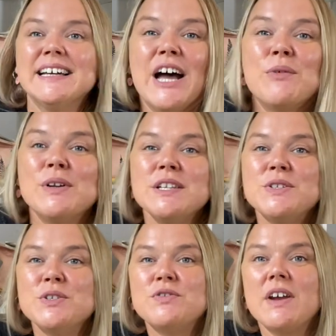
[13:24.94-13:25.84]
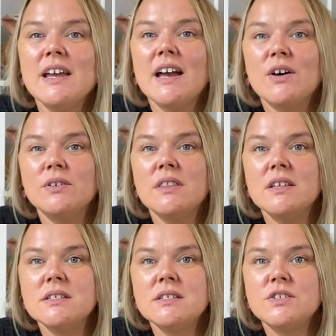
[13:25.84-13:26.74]
I wanted to try out
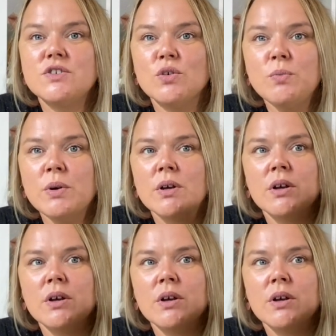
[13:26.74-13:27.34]
this soap